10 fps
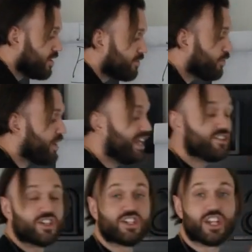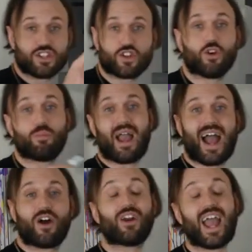for each additional
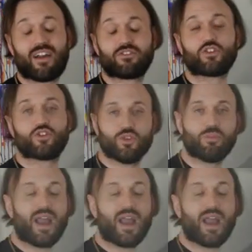pound after two